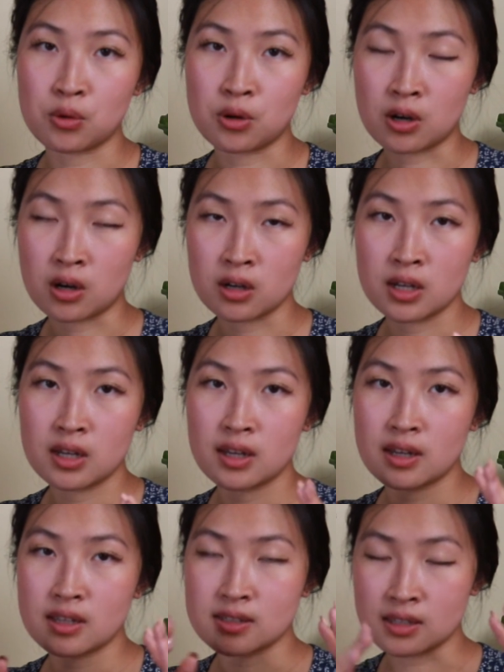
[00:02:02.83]
you're
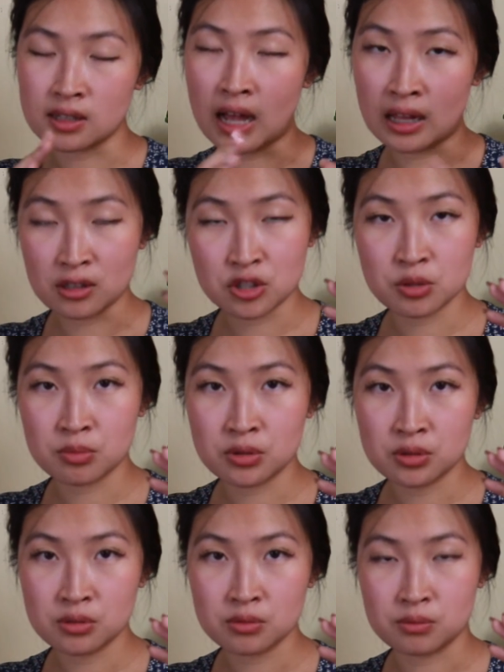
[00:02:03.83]
still
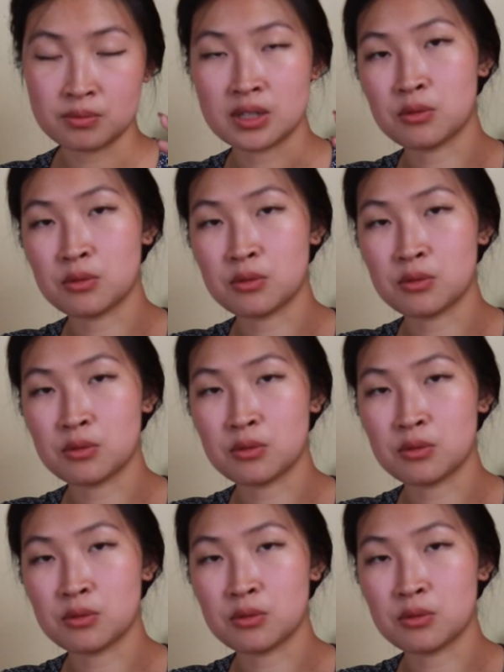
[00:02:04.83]
eligible,